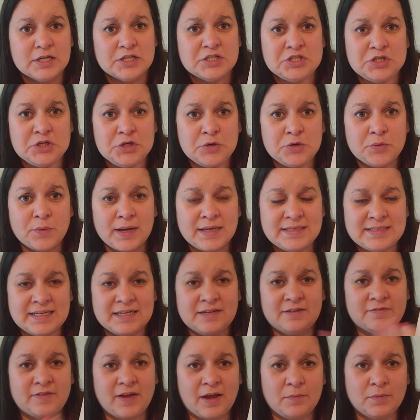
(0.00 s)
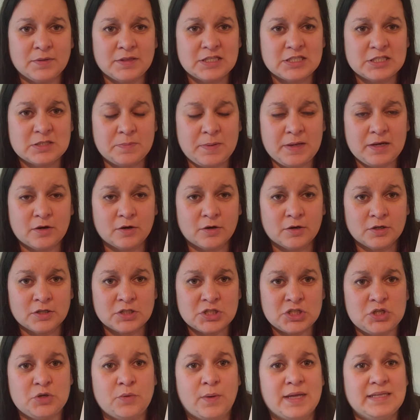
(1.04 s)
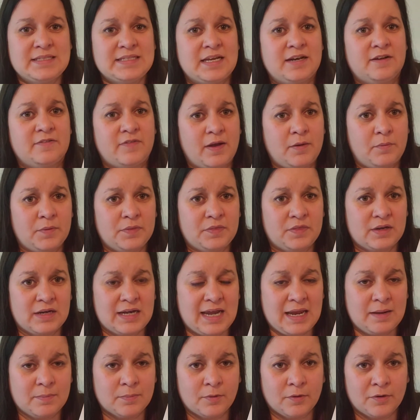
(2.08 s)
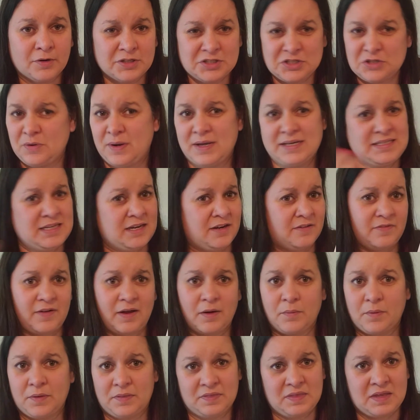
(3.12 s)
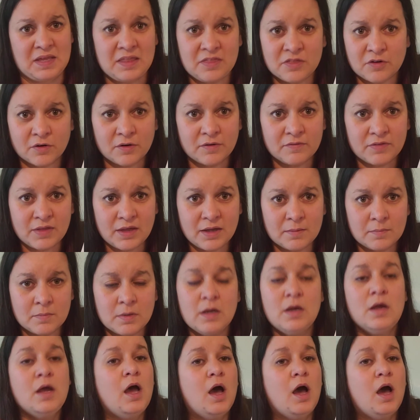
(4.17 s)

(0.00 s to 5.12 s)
Do you identify with the speaker? Do you identify with the neighbor? Do you identify with neither of them?